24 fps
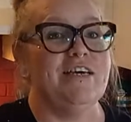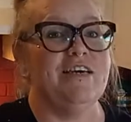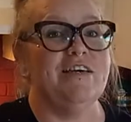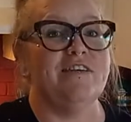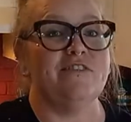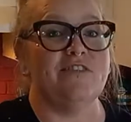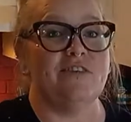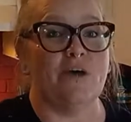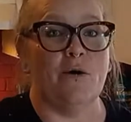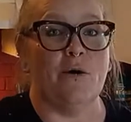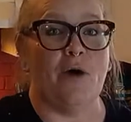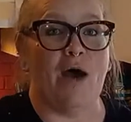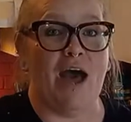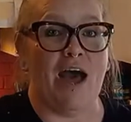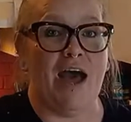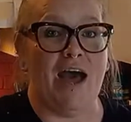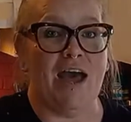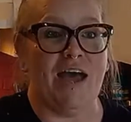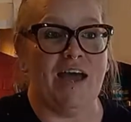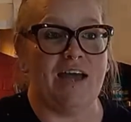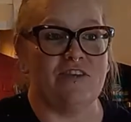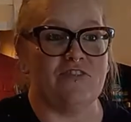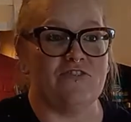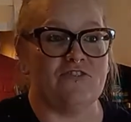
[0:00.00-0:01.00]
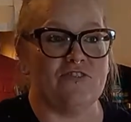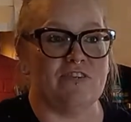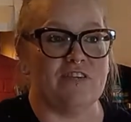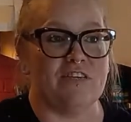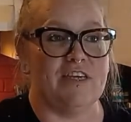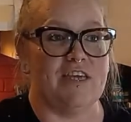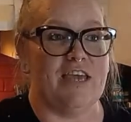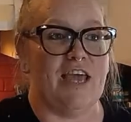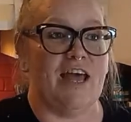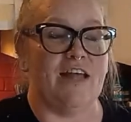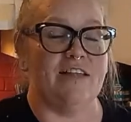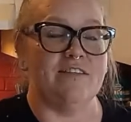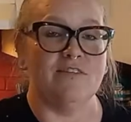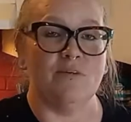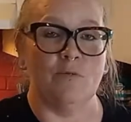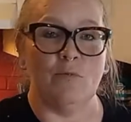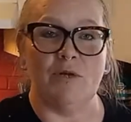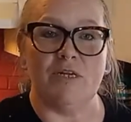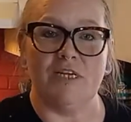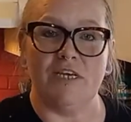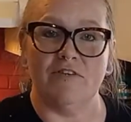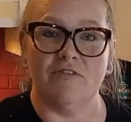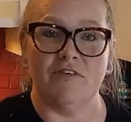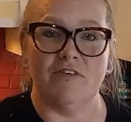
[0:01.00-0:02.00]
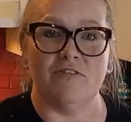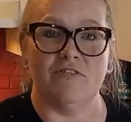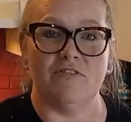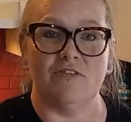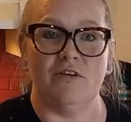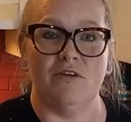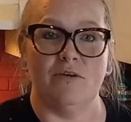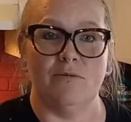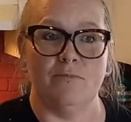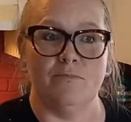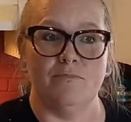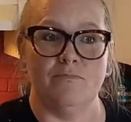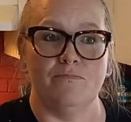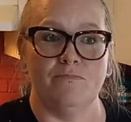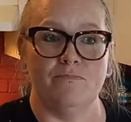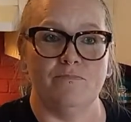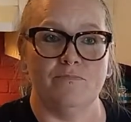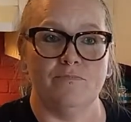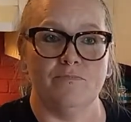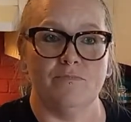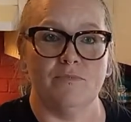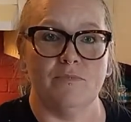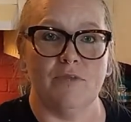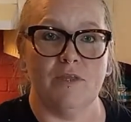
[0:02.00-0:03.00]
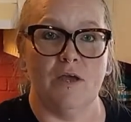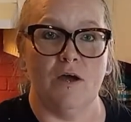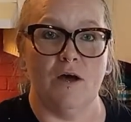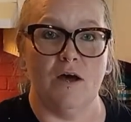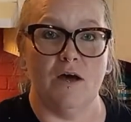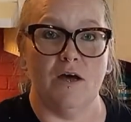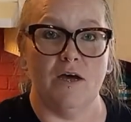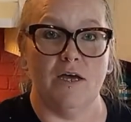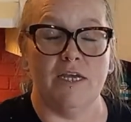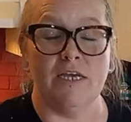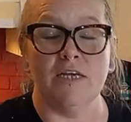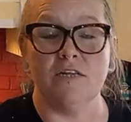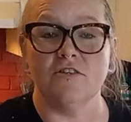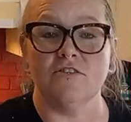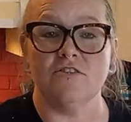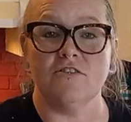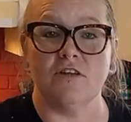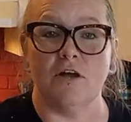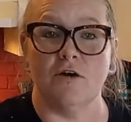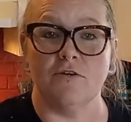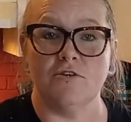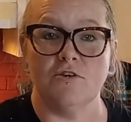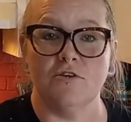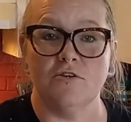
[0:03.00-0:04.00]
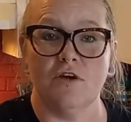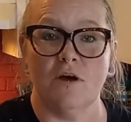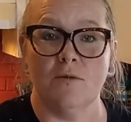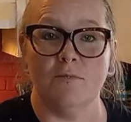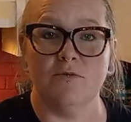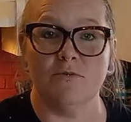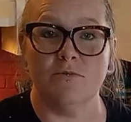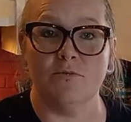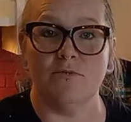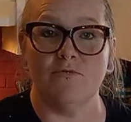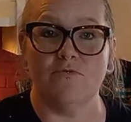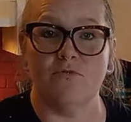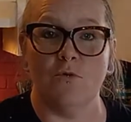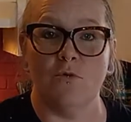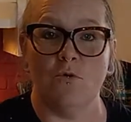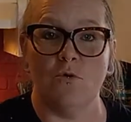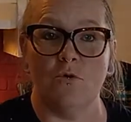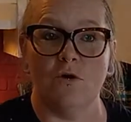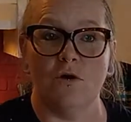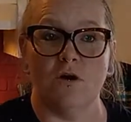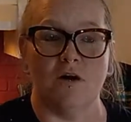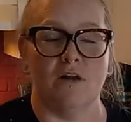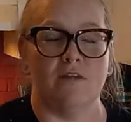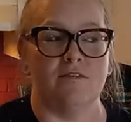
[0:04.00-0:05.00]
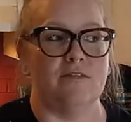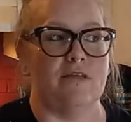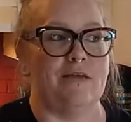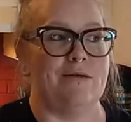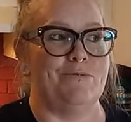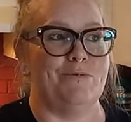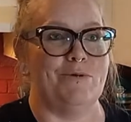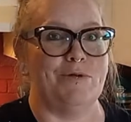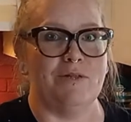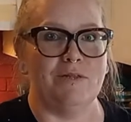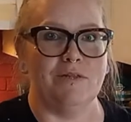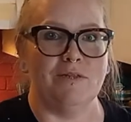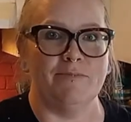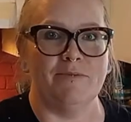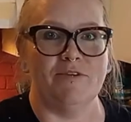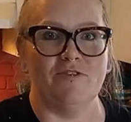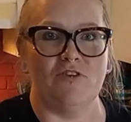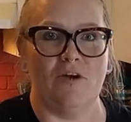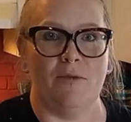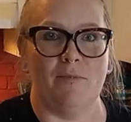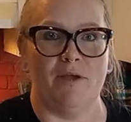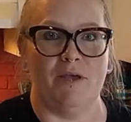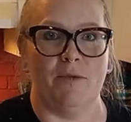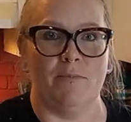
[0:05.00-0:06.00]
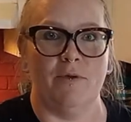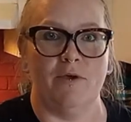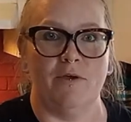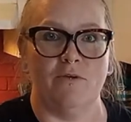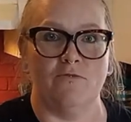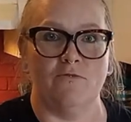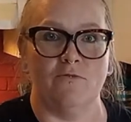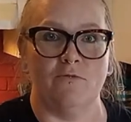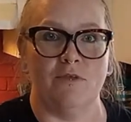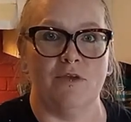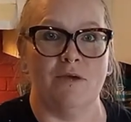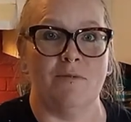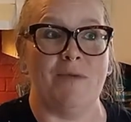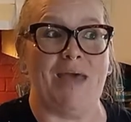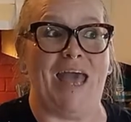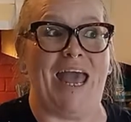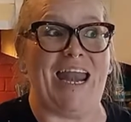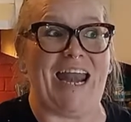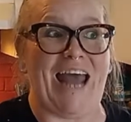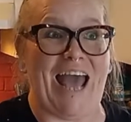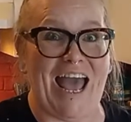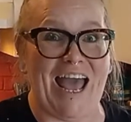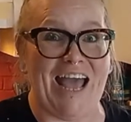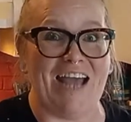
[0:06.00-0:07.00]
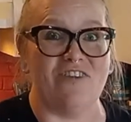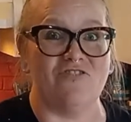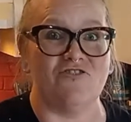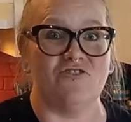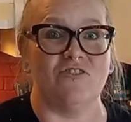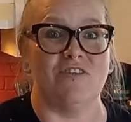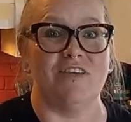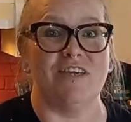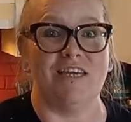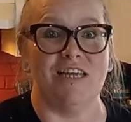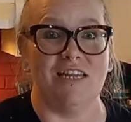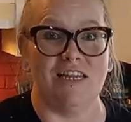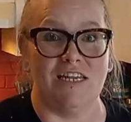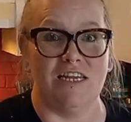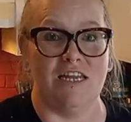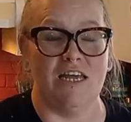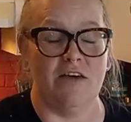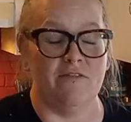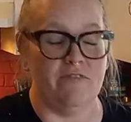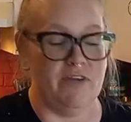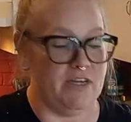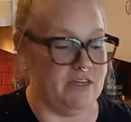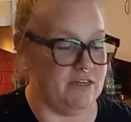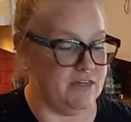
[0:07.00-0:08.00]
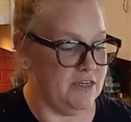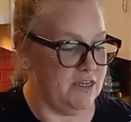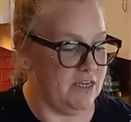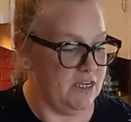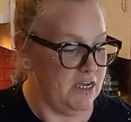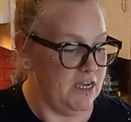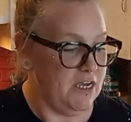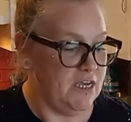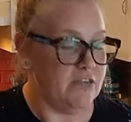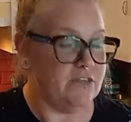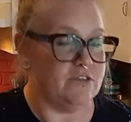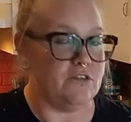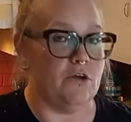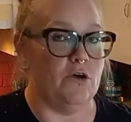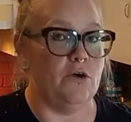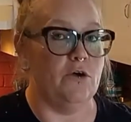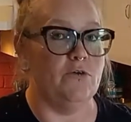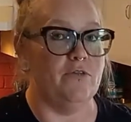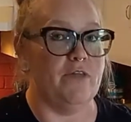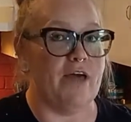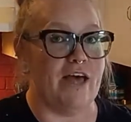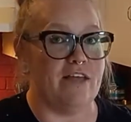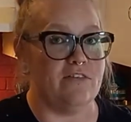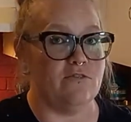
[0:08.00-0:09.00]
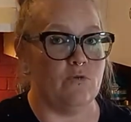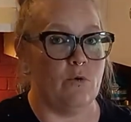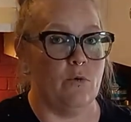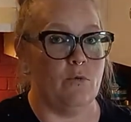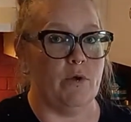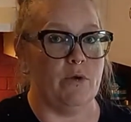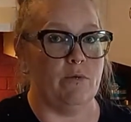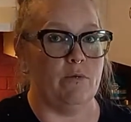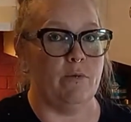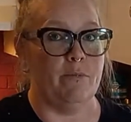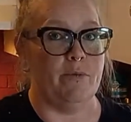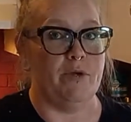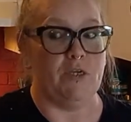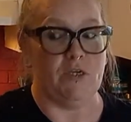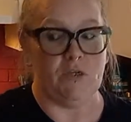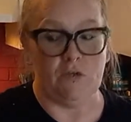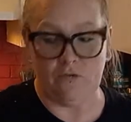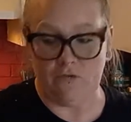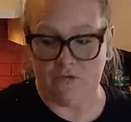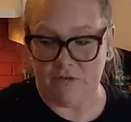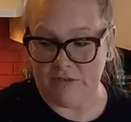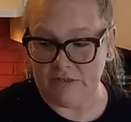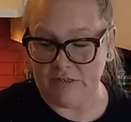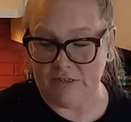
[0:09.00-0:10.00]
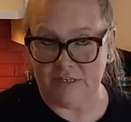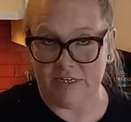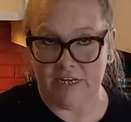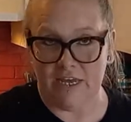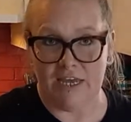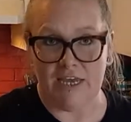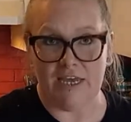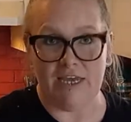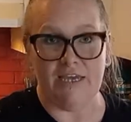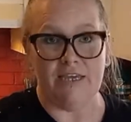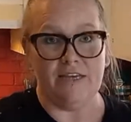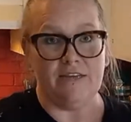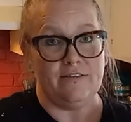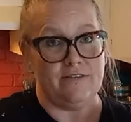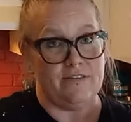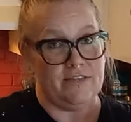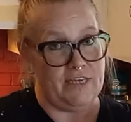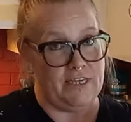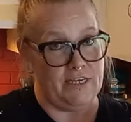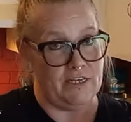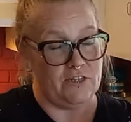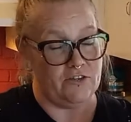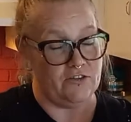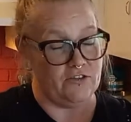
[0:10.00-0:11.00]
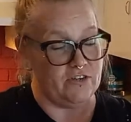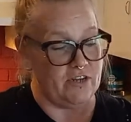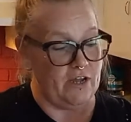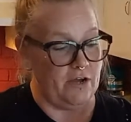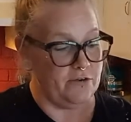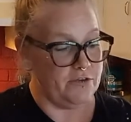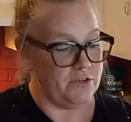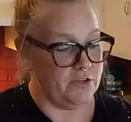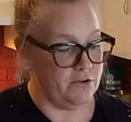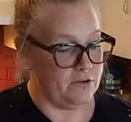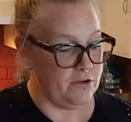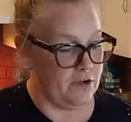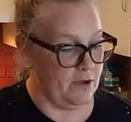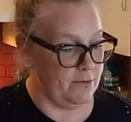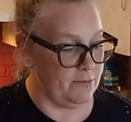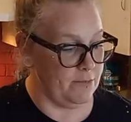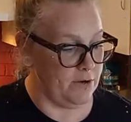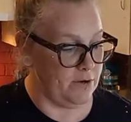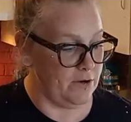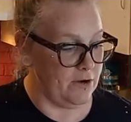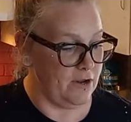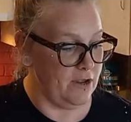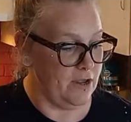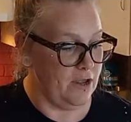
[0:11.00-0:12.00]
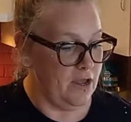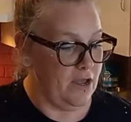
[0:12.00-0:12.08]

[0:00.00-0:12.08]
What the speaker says: So I actually had someone give us some English style cucumbers before, and I was like, well, let me try making pickles with them, and I actually love it. So that's what we will be using today, is the English style cucumber.